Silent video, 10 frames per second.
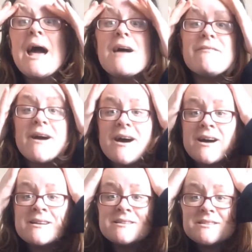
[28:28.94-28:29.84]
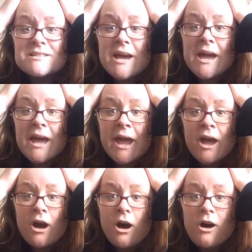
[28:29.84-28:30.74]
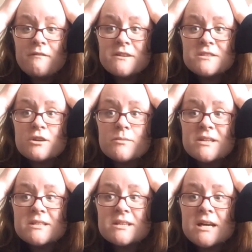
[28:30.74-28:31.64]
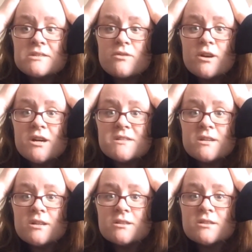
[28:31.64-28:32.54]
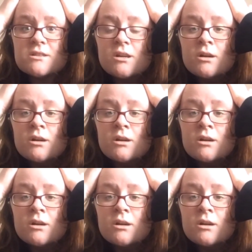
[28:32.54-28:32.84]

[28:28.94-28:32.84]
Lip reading: ever day of these 2 weeks intense rehearsals.